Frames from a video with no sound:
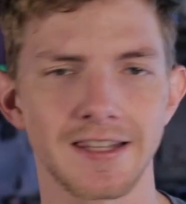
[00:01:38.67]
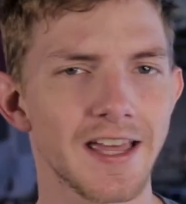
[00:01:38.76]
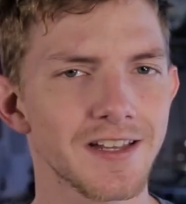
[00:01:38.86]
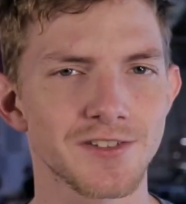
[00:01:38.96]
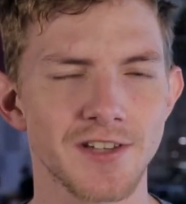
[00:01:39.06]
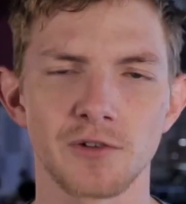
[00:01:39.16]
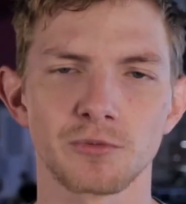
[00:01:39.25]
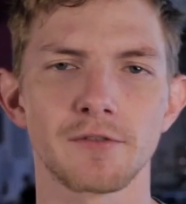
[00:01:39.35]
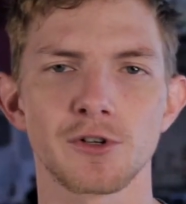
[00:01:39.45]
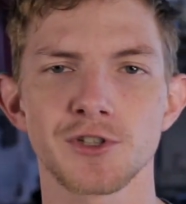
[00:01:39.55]
and lakes
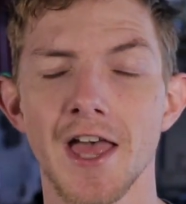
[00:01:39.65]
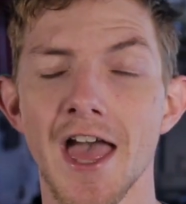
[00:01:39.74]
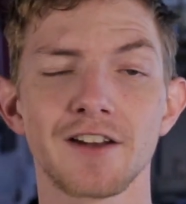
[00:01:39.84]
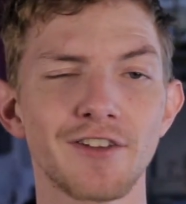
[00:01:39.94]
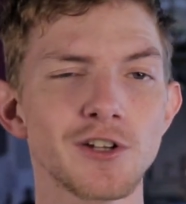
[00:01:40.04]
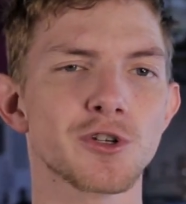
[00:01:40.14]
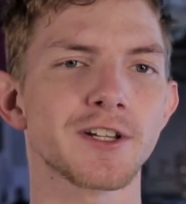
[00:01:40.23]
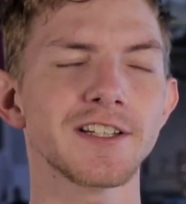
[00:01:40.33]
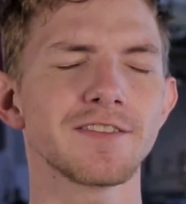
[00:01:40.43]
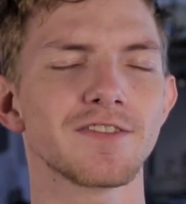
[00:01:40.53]
and rivers, and
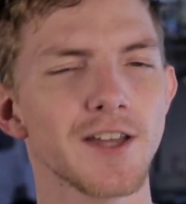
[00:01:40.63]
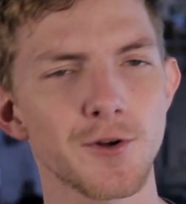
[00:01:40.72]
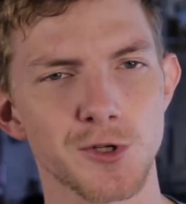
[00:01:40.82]
eventually, the